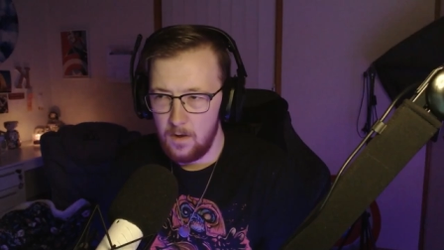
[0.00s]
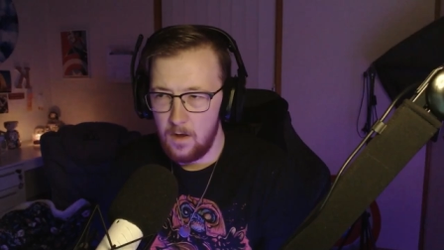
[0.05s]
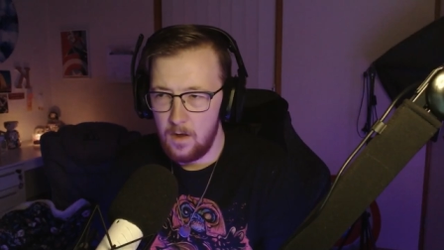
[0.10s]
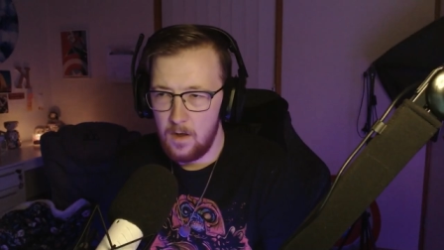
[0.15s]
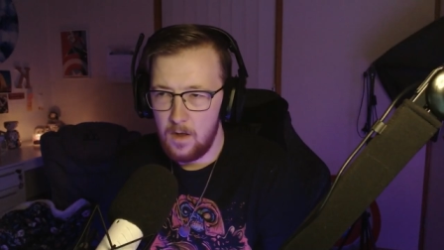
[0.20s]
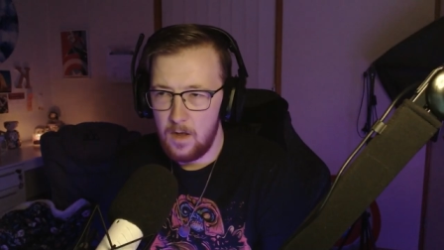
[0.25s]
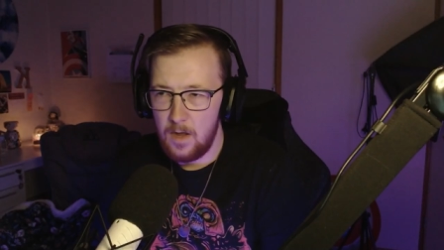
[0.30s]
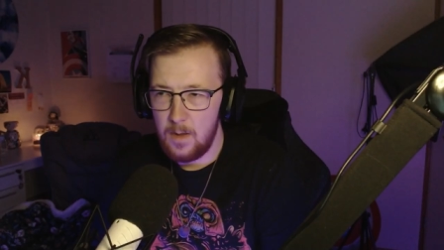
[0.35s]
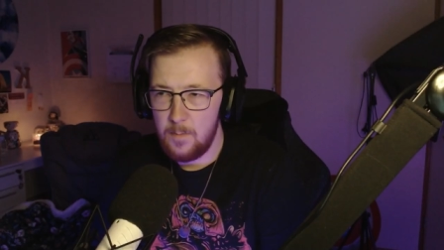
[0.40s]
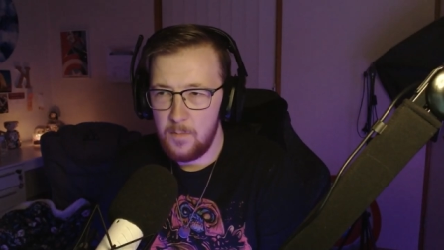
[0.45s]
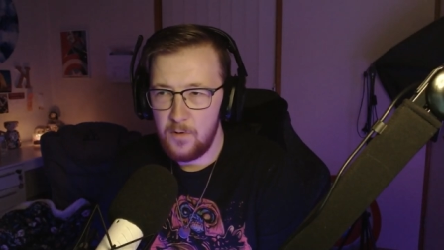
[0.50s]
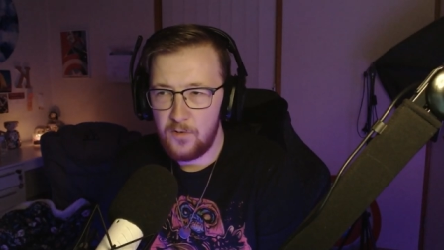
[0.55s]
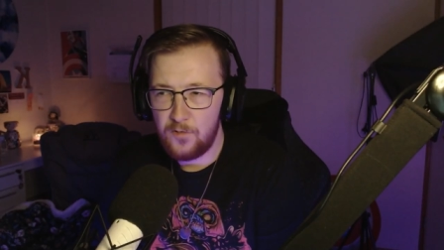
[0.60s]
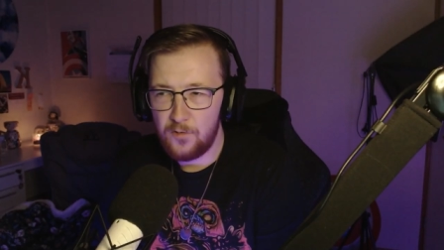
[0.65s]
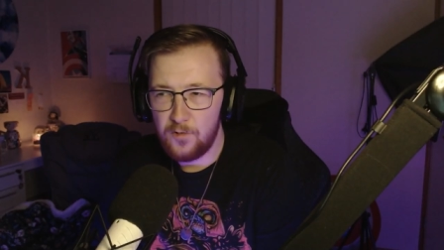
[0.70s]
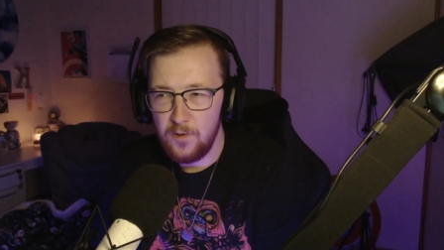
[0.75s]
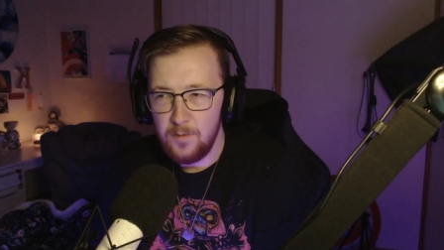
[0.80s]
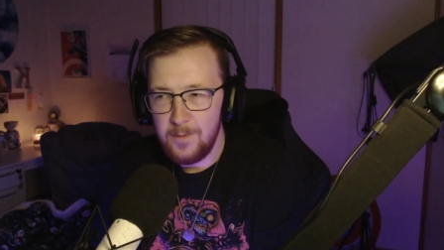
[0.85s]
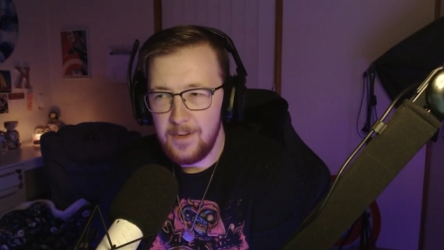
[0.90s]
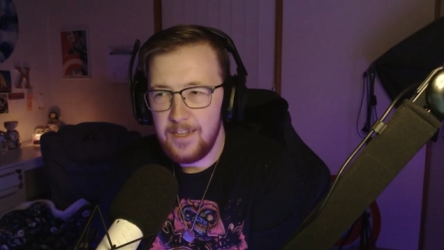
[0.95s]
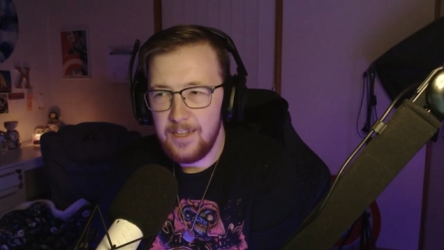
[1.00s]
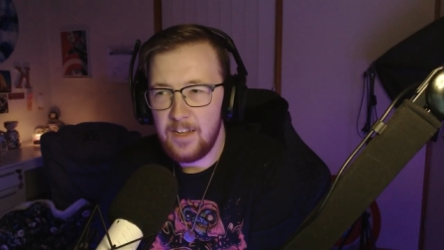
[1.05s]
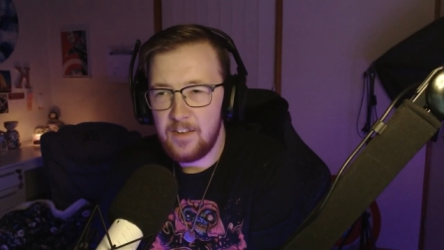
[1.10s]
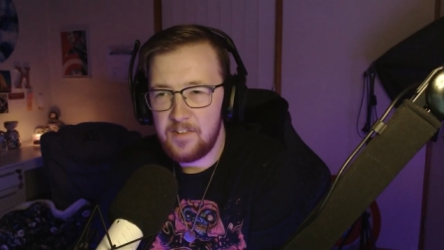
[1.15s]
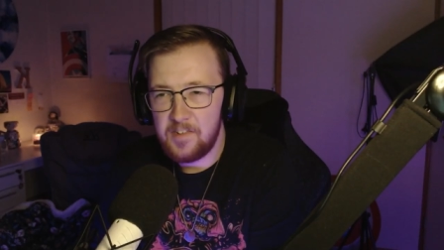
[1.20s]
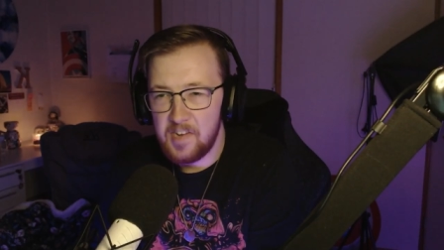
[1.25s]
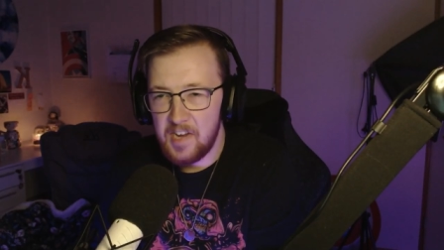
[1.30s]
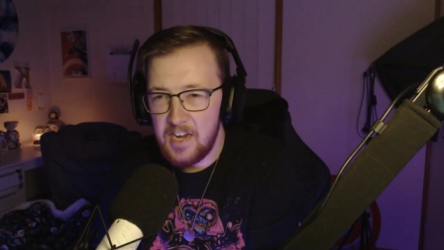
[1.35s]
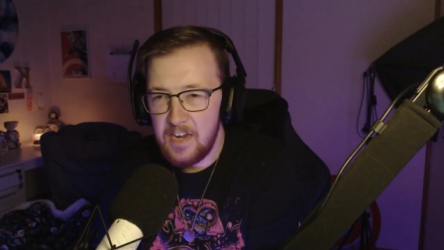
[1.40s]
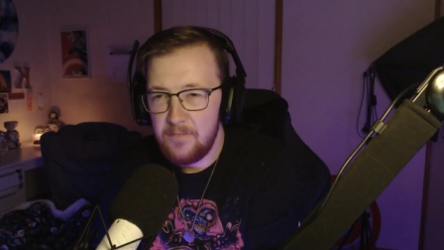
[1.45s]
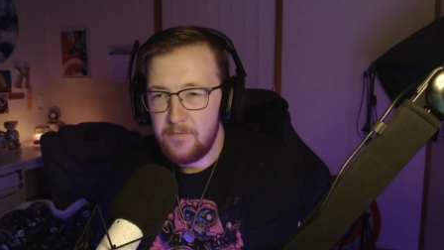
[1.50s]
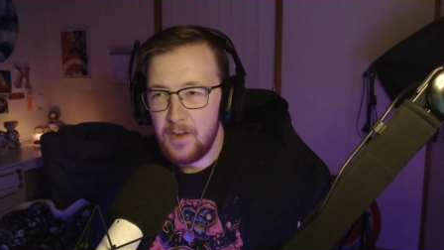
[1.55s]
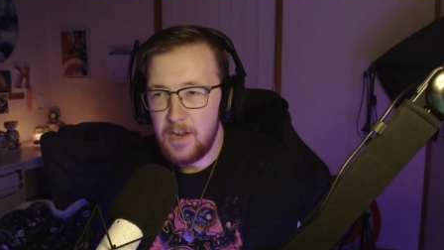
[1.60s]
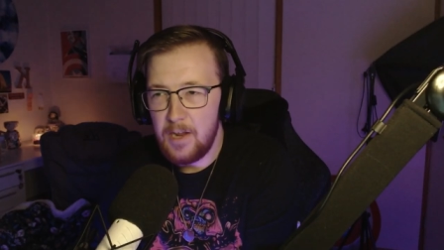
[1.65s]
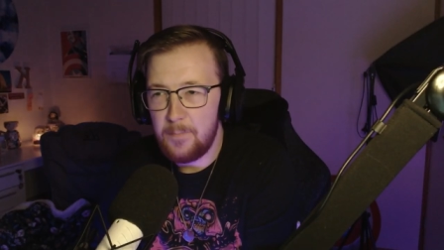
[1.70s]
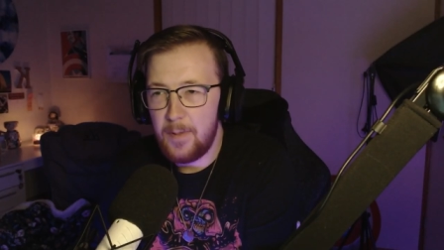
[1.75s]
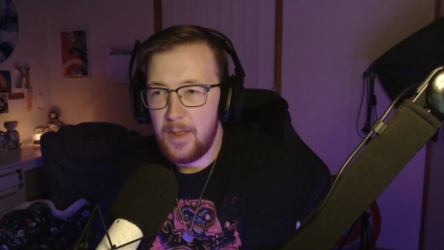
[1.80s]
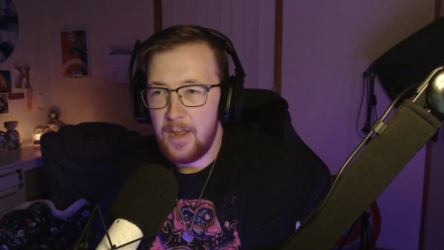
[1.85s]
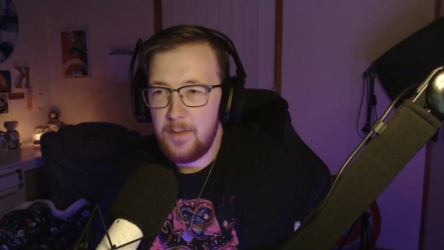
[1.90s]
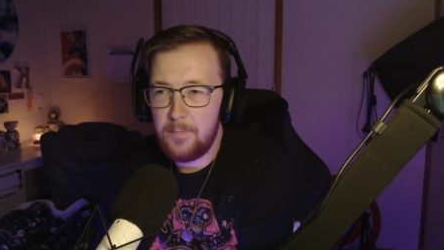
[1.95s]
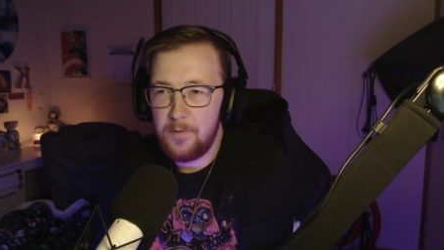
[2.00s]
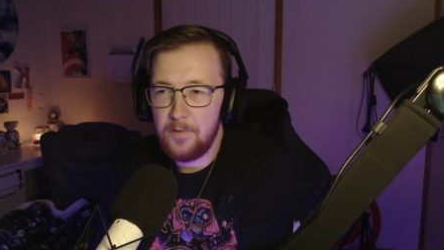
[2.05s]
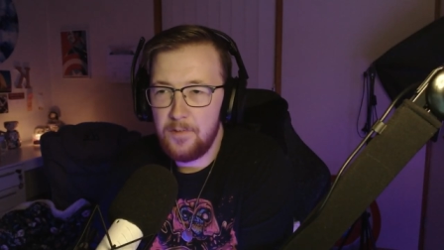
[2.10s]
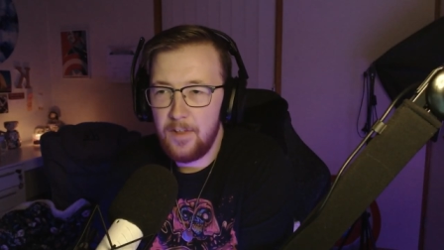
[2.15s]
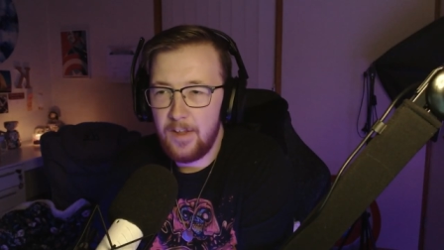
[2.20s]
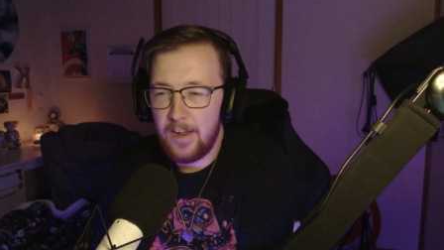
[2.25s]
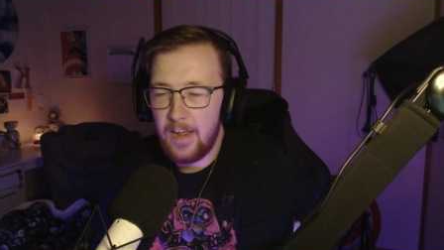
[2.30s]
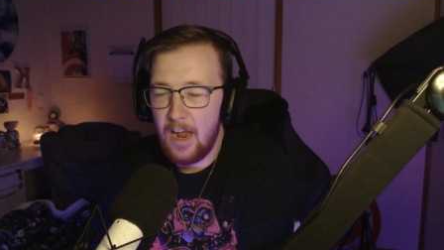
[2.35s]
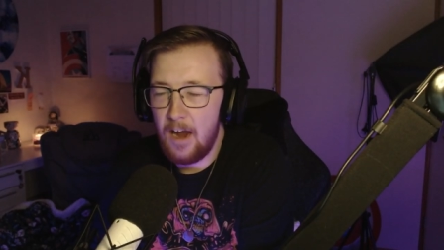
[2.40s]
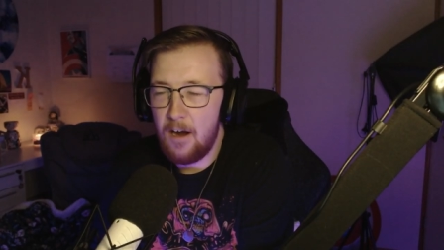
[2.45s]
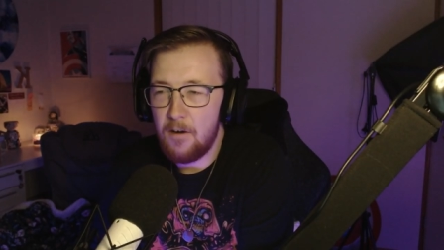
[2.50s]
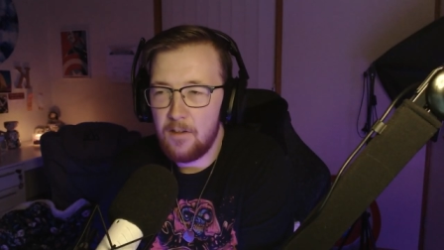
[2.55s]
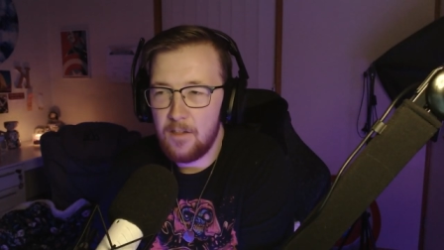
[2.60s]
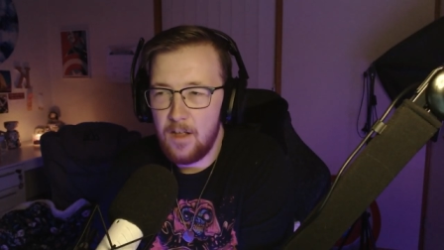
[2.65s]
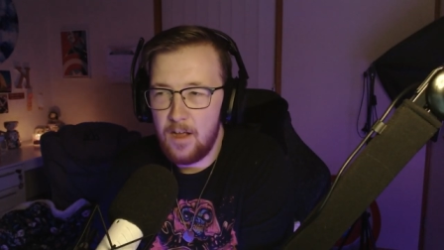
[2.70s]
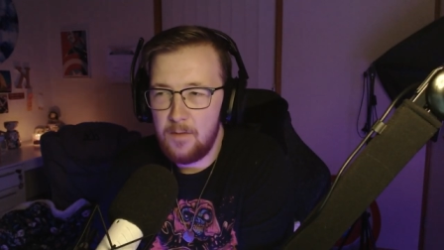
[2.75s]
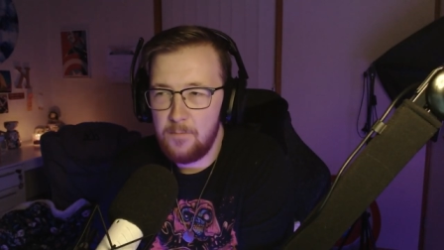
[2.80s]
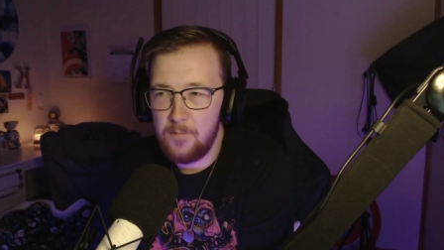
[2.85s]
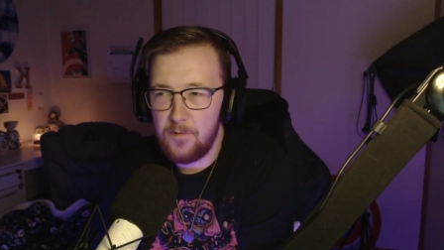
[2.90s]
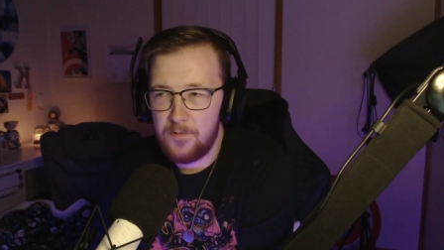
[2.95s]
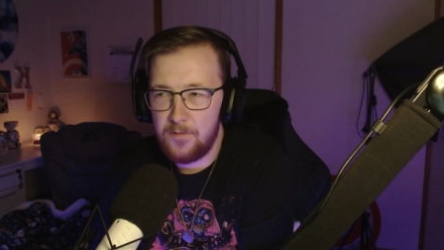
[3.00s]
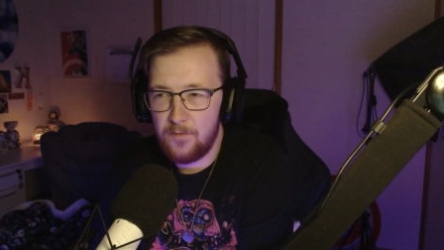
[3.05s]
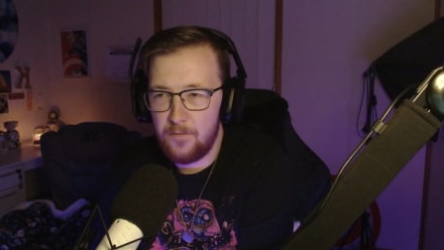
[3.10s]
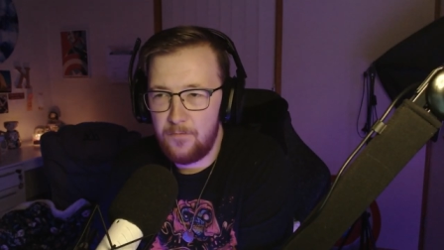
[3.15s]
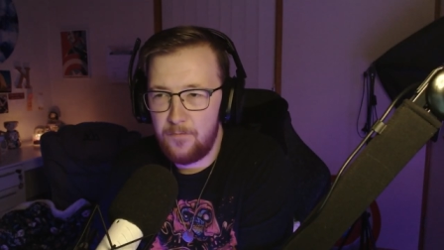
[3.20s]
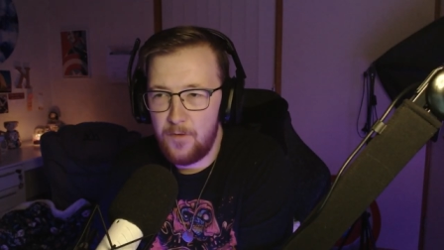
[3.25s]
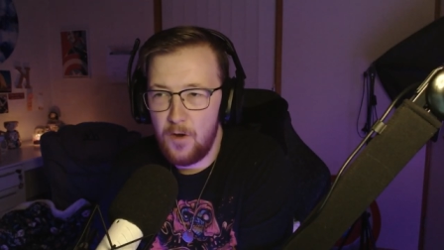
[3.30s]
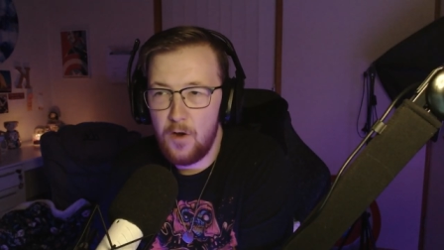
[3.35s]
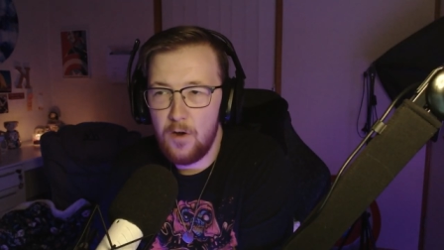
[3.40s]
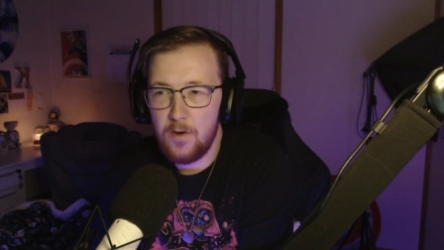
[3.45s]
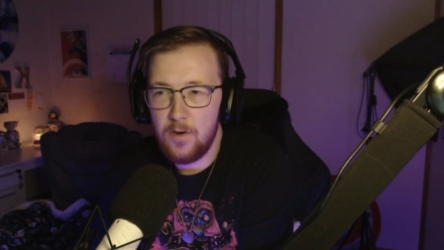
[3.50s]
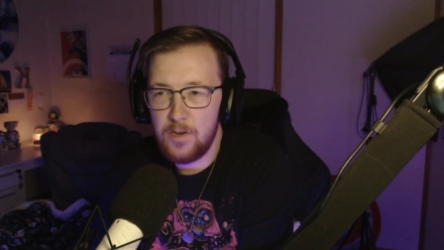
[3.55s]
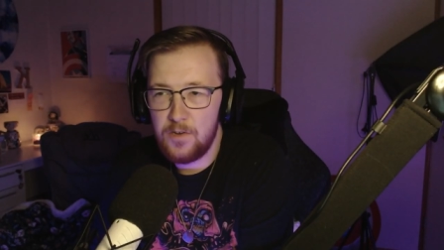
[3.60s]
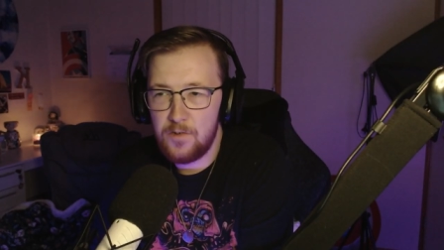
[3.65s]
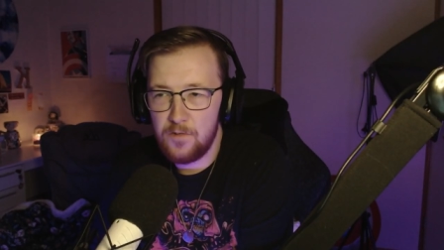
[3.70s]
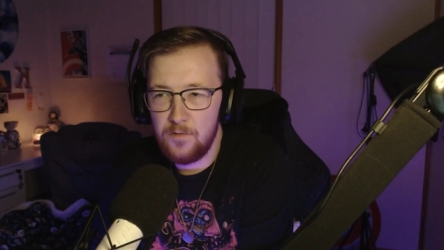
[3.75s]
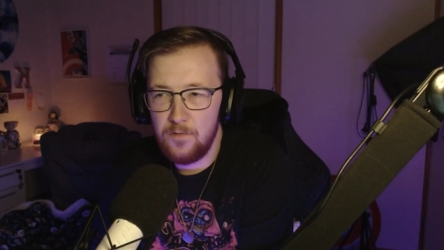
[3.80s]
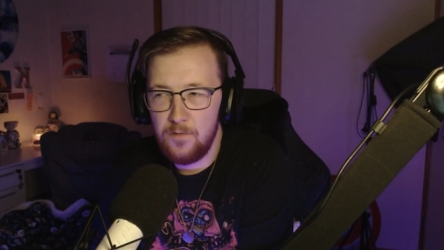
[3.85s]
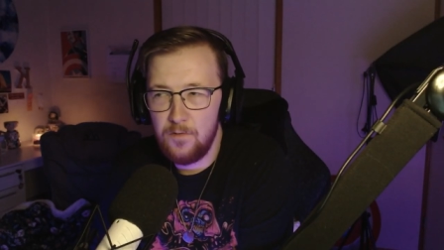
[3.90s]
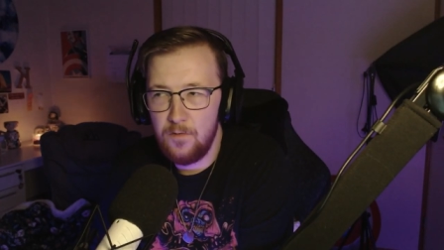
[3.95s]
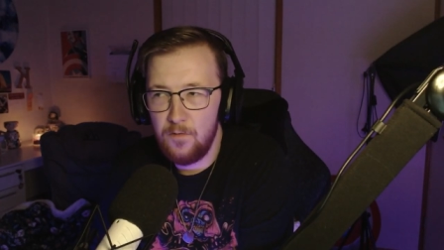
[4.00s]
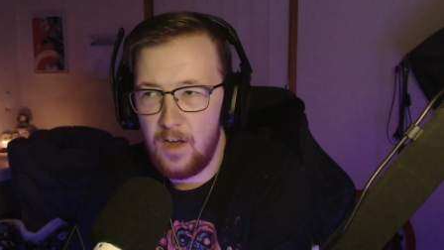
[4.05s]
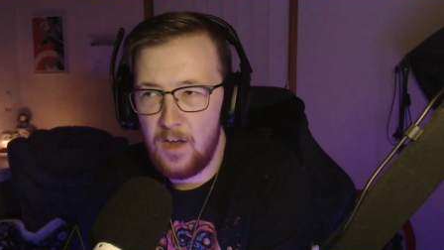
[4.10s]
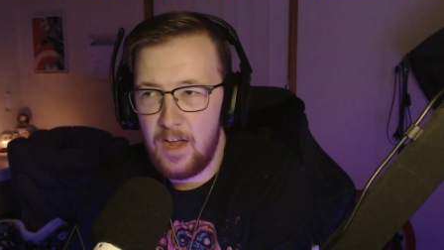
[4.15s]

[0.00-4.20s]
I'm assuming the TV people that Carol Anne was referring to